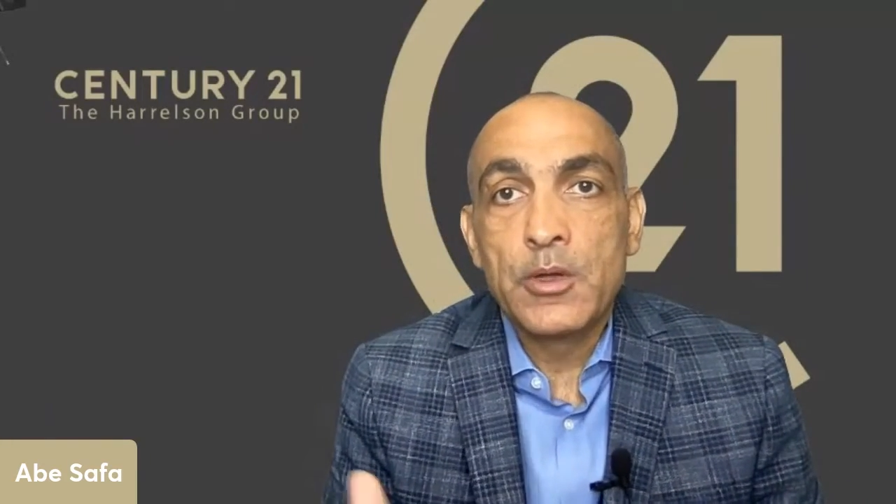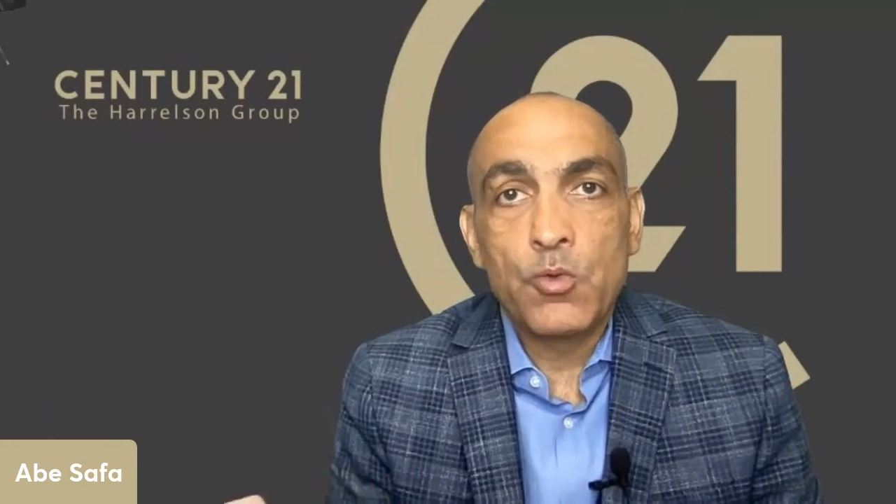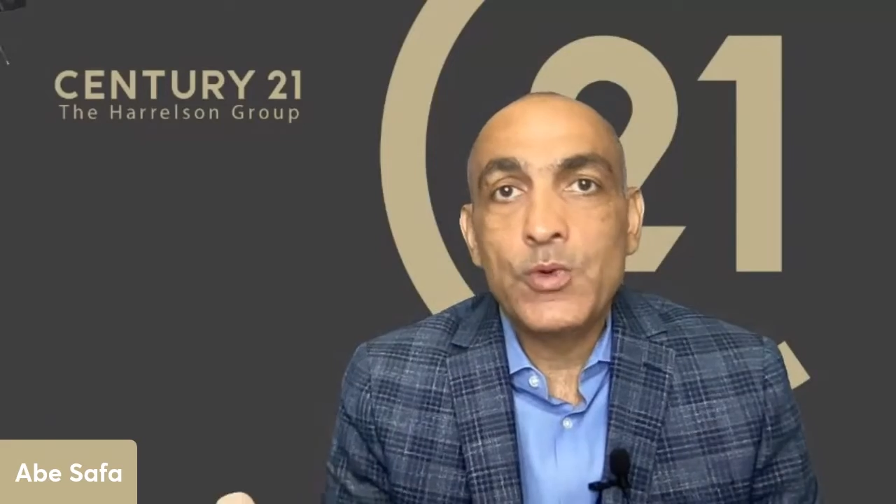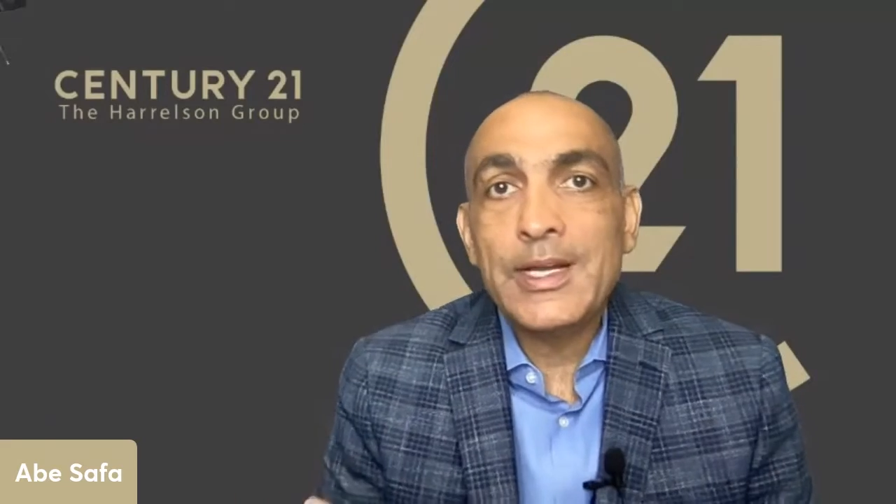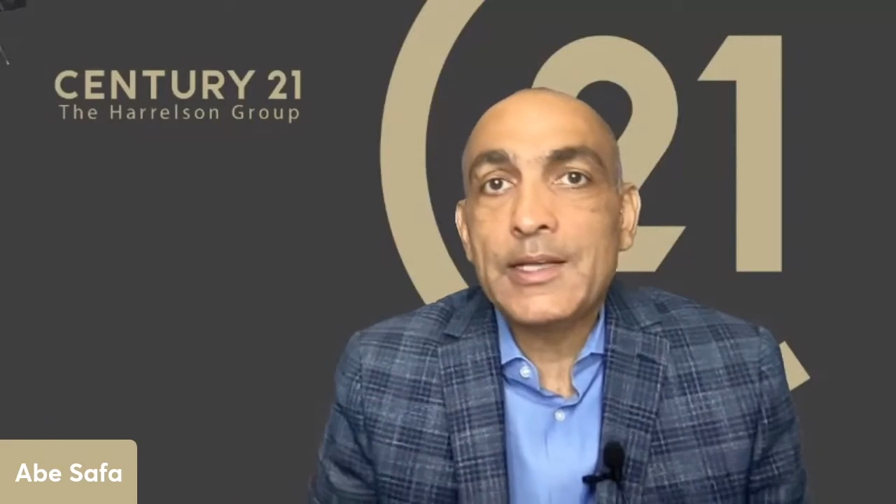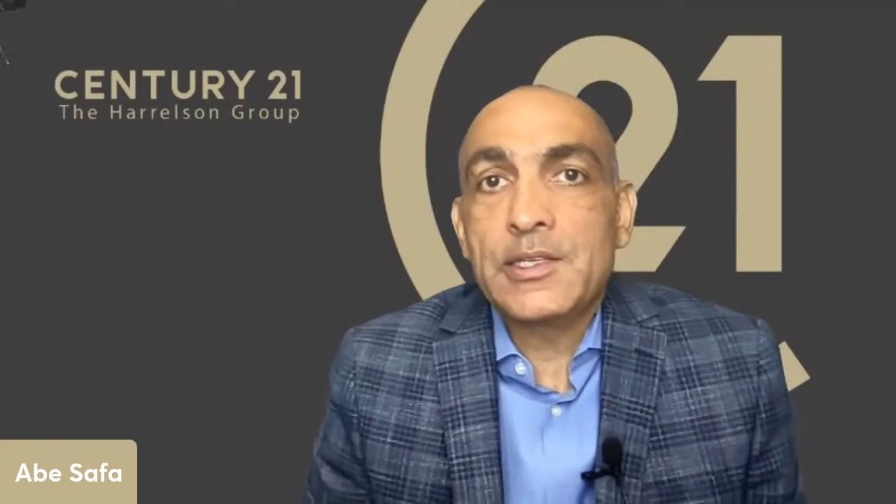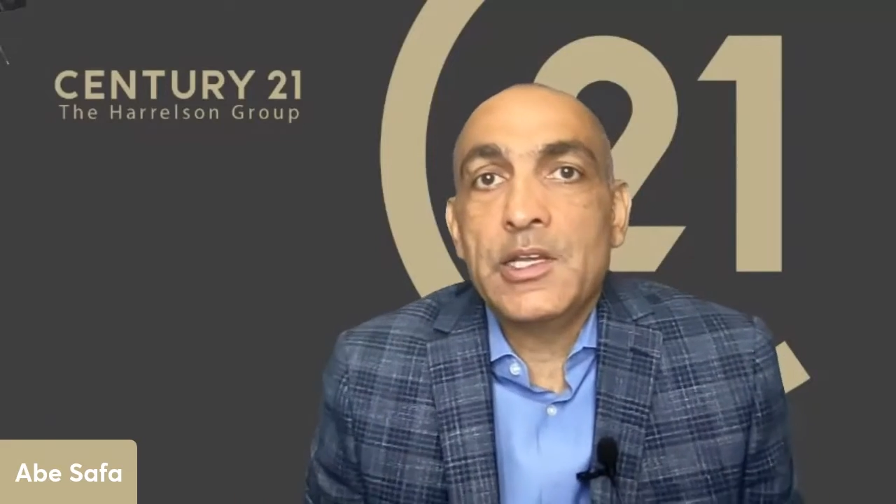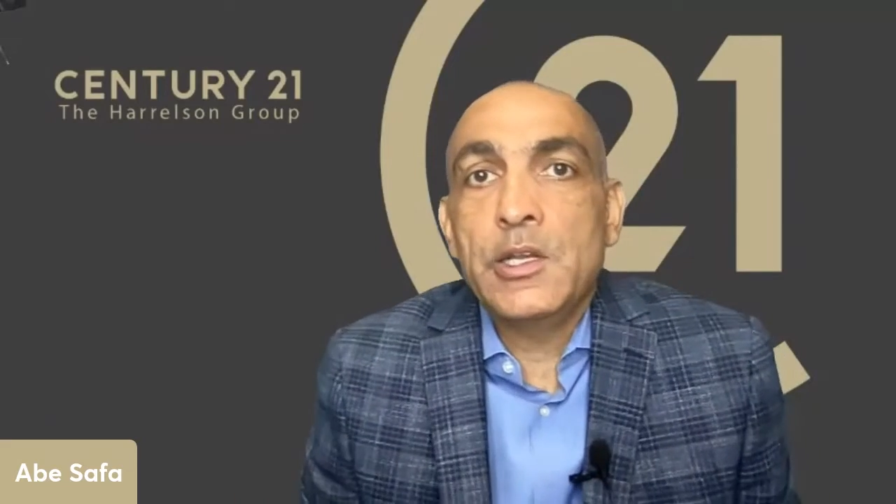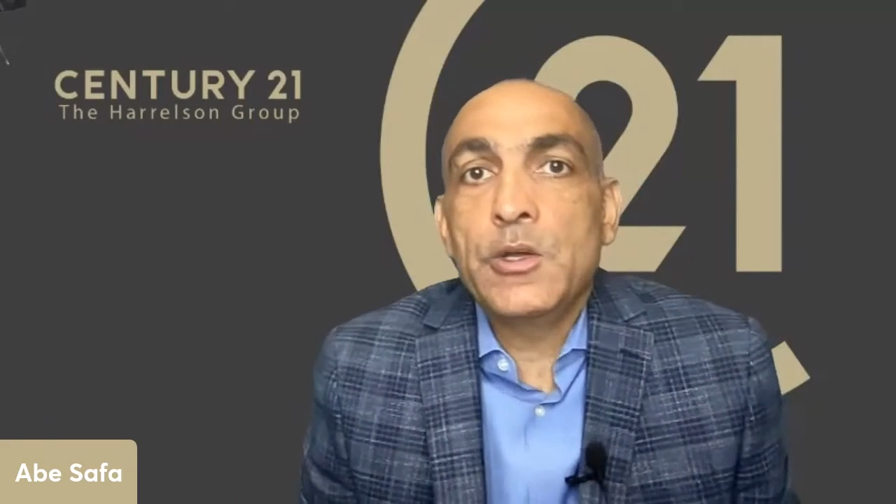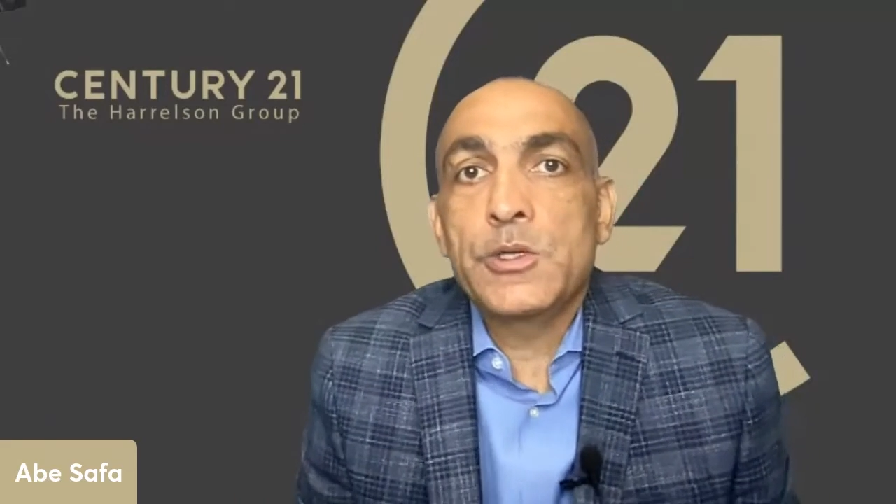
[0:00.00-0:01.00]
We're not
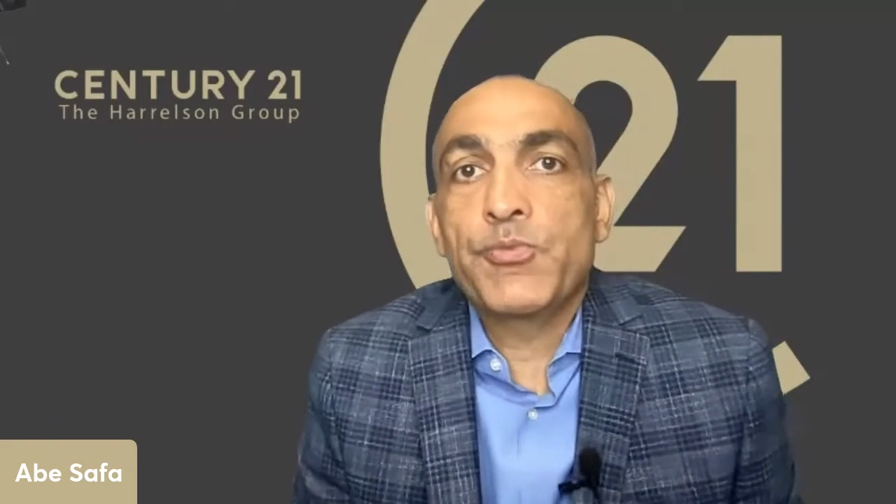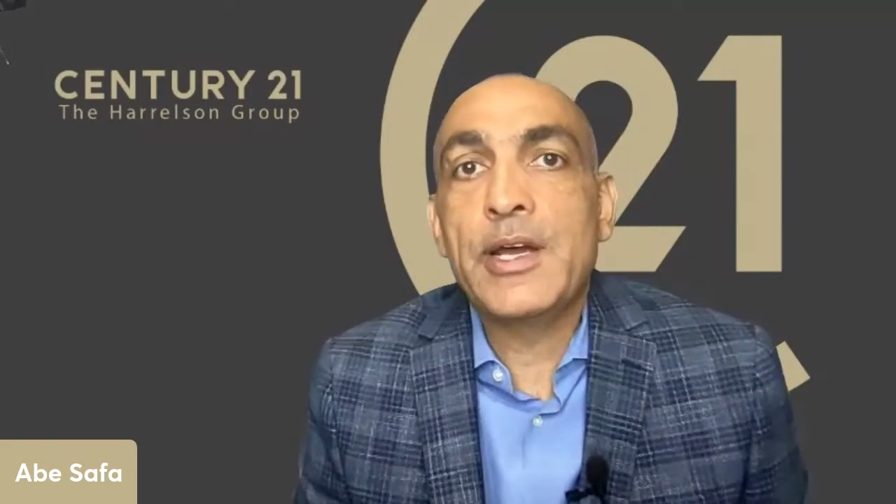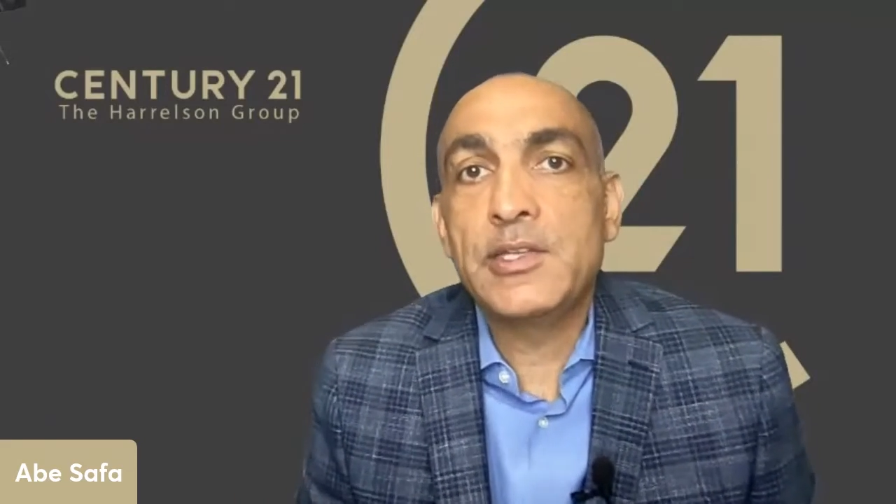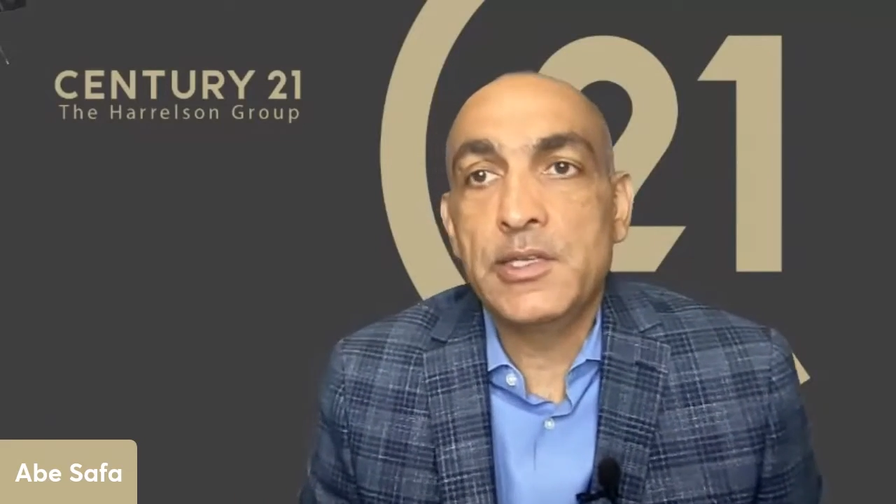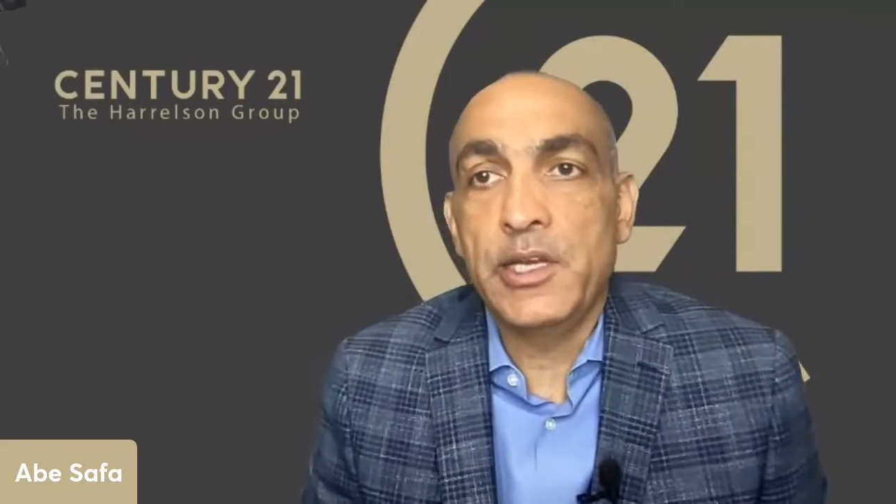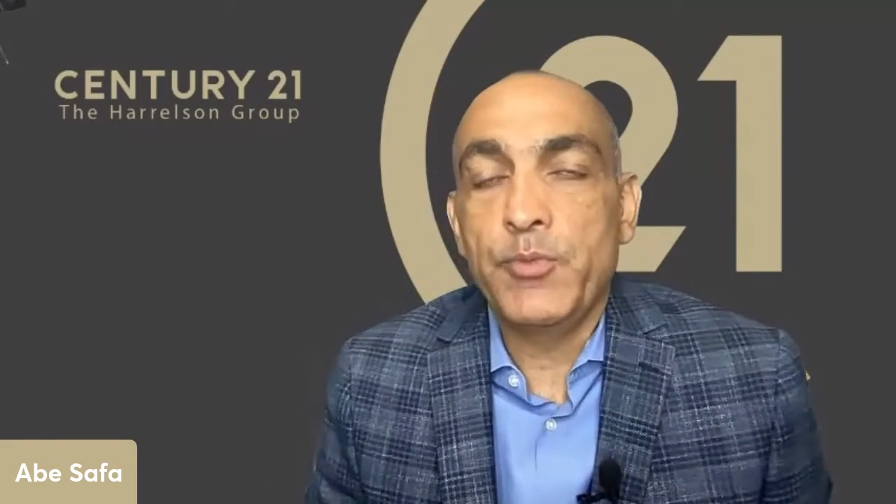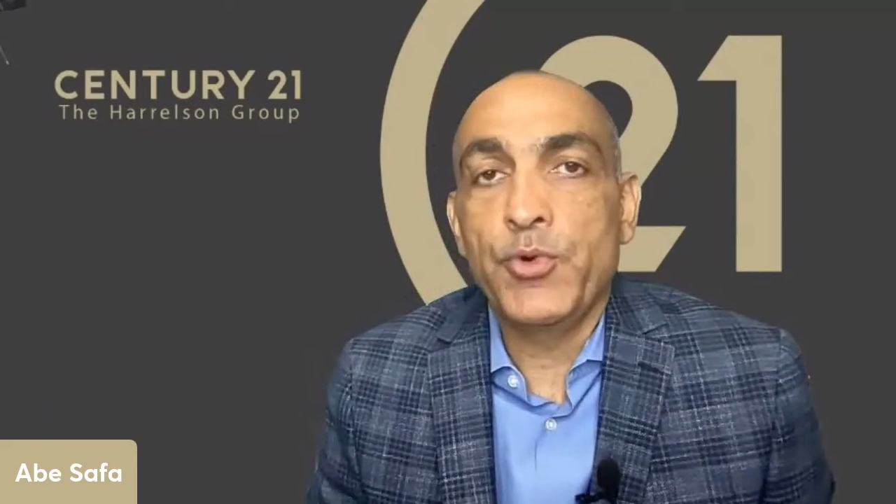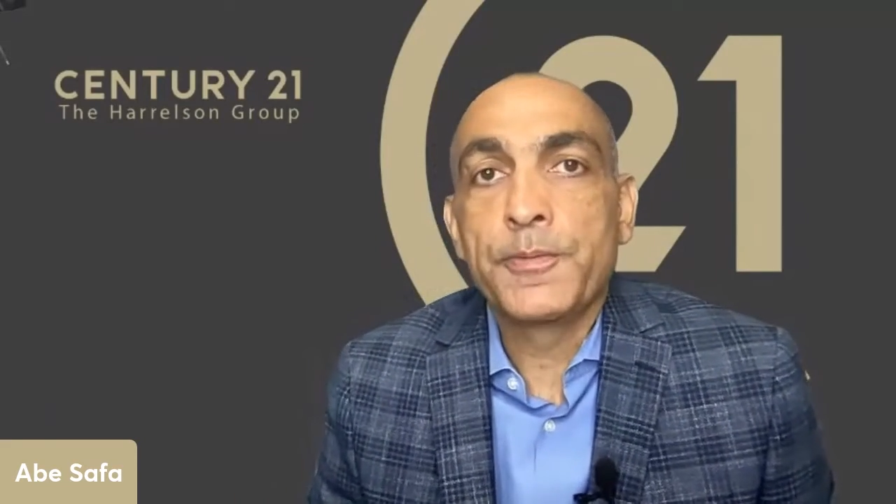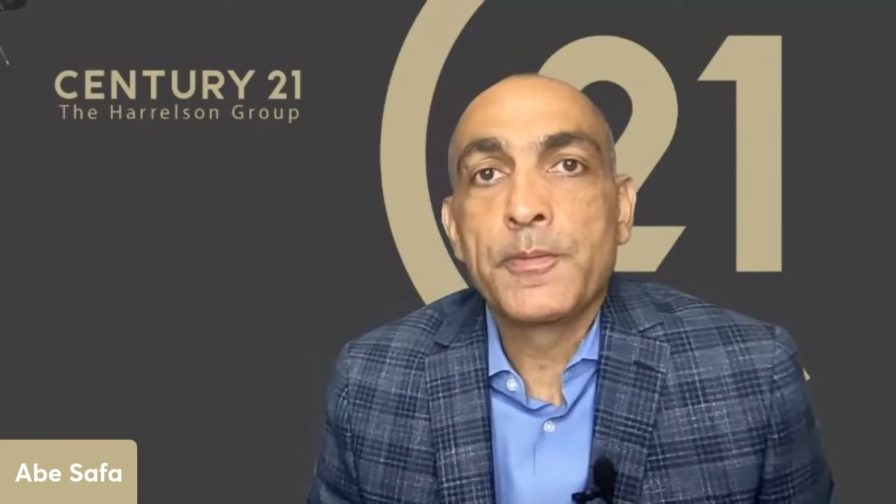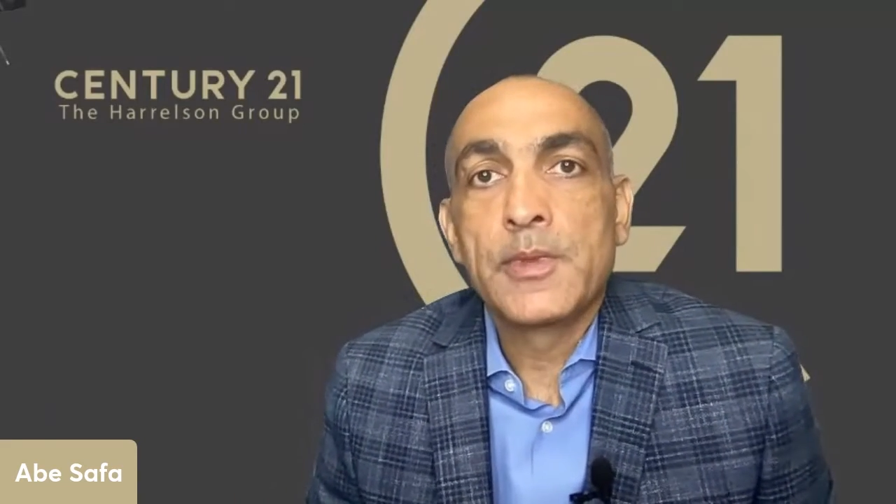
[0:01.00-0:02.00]
seeing those prices anymore.